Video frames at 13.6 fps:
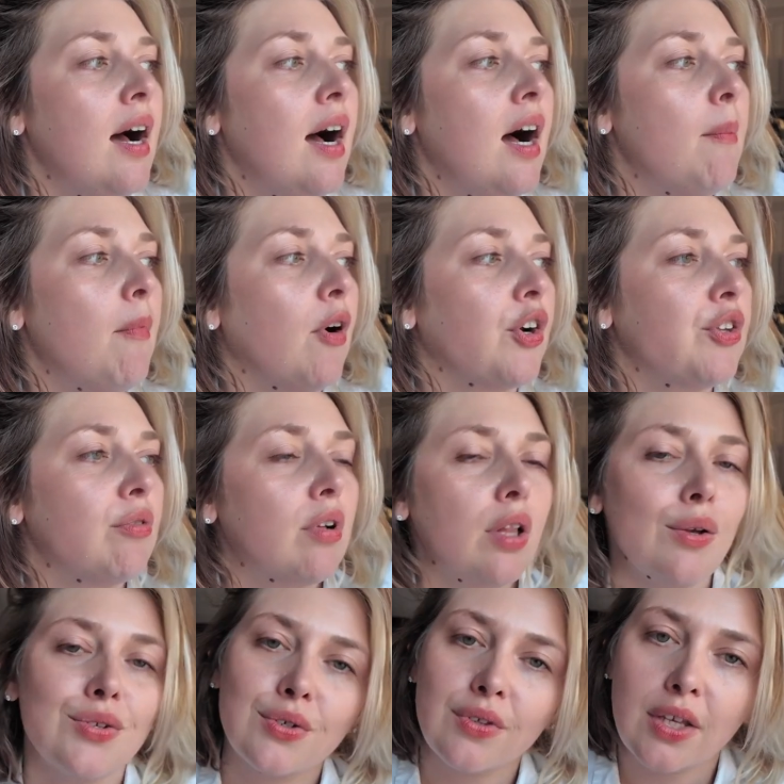are you
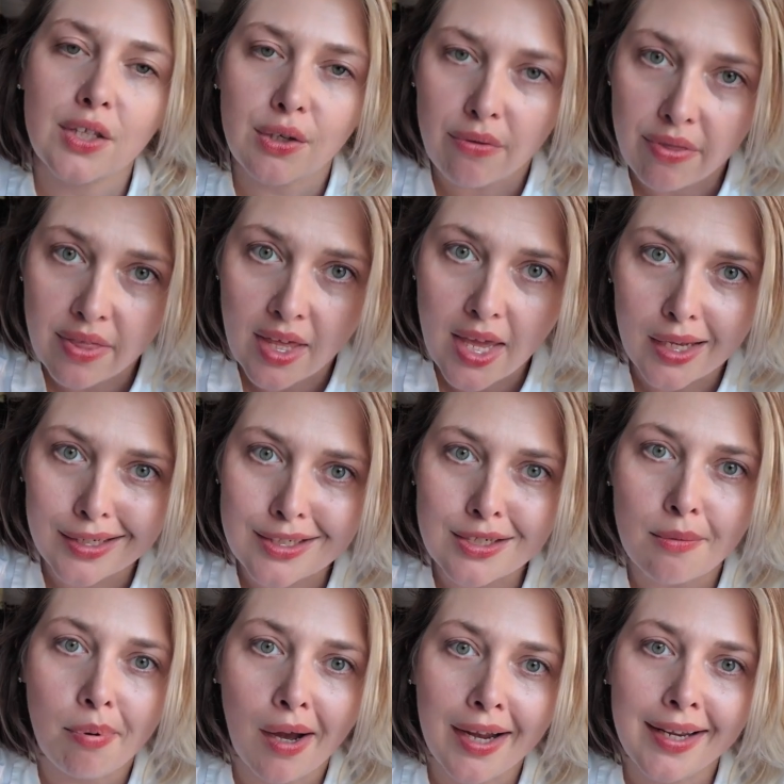closer than you think to
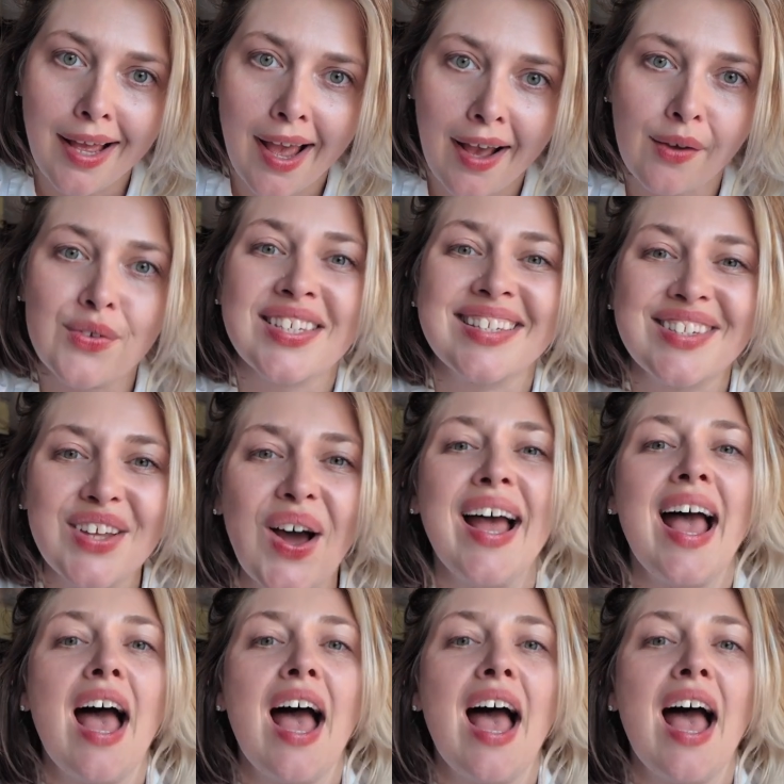buying a house and not